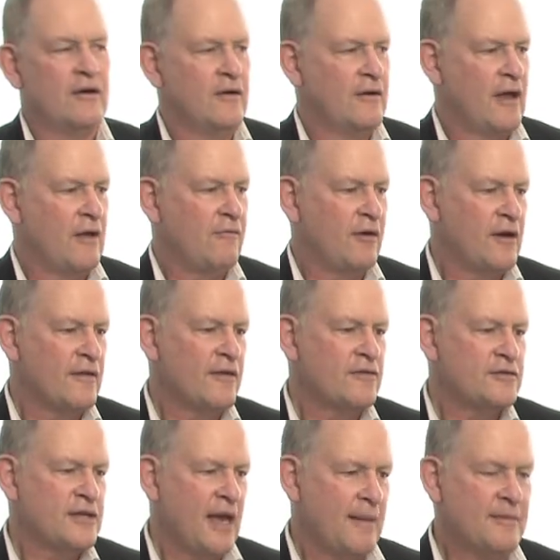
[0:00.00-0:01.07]
And one of
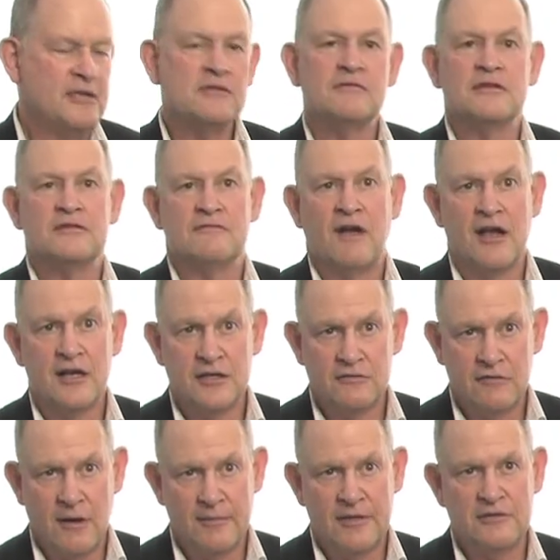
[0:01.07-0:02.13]
those chemists was
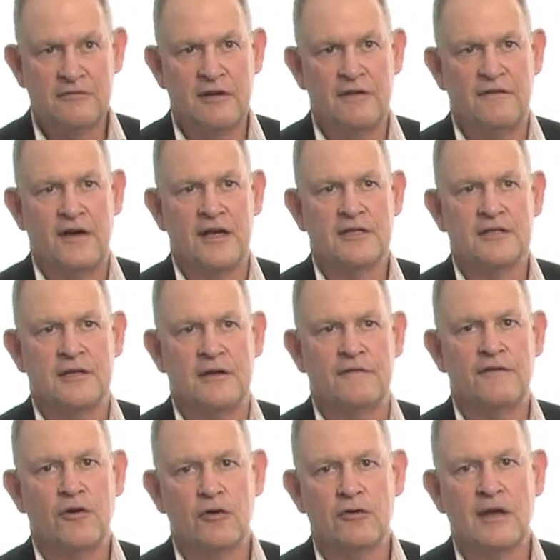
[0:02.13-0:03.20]
Rangaswamy Srinivasan, a
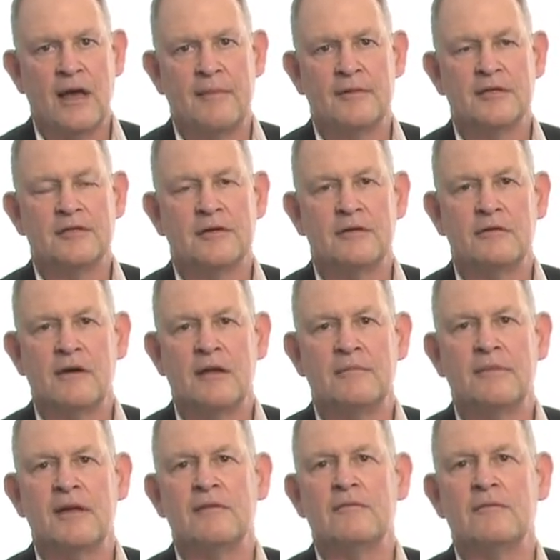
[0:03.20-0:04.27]
photochemist who
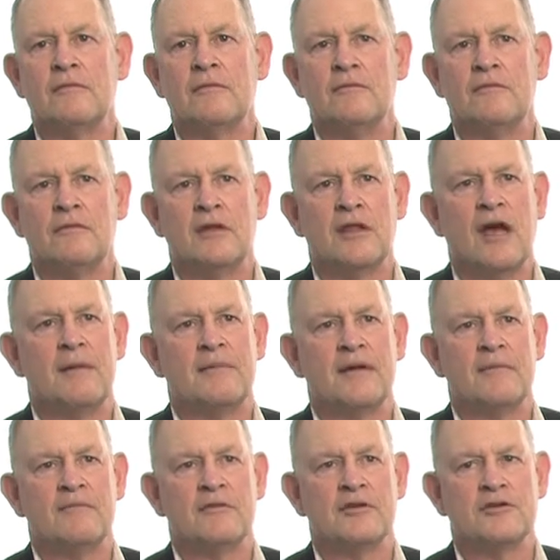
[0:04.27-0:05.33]
had been with
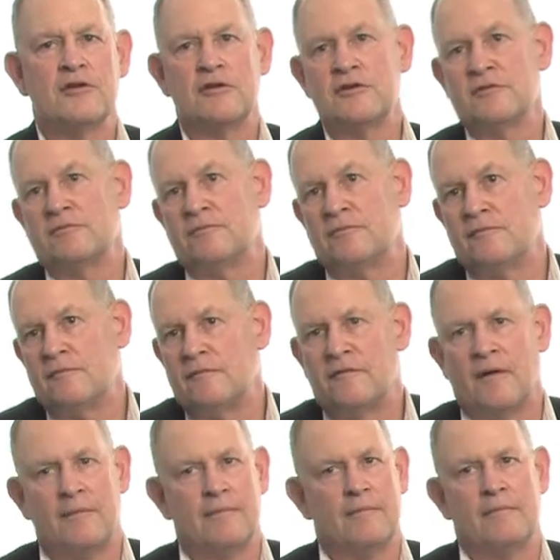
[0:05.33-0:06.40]
IBM Research
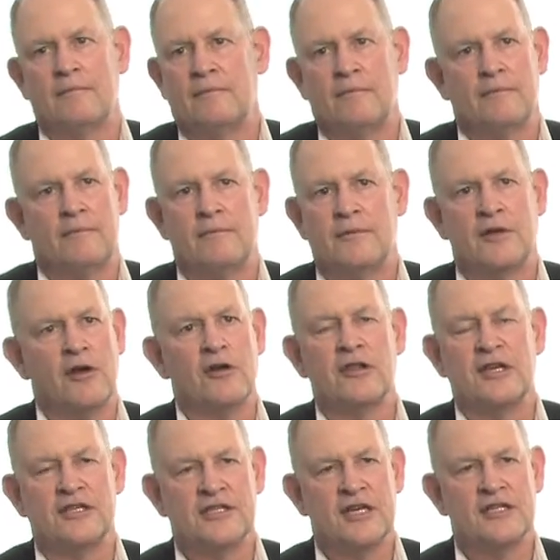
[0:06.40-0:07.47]
from the
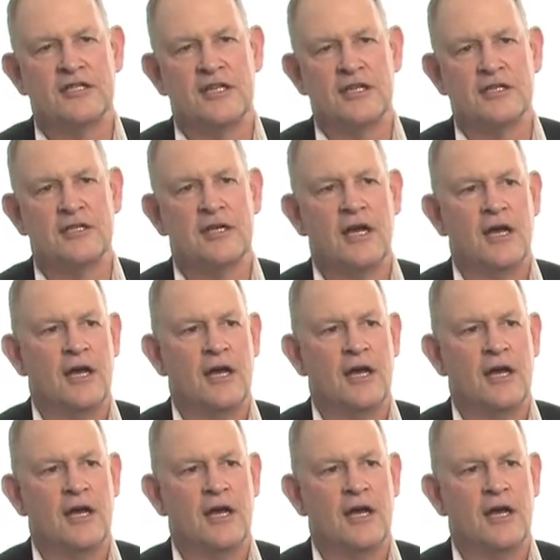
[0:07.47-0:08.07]
early 60s.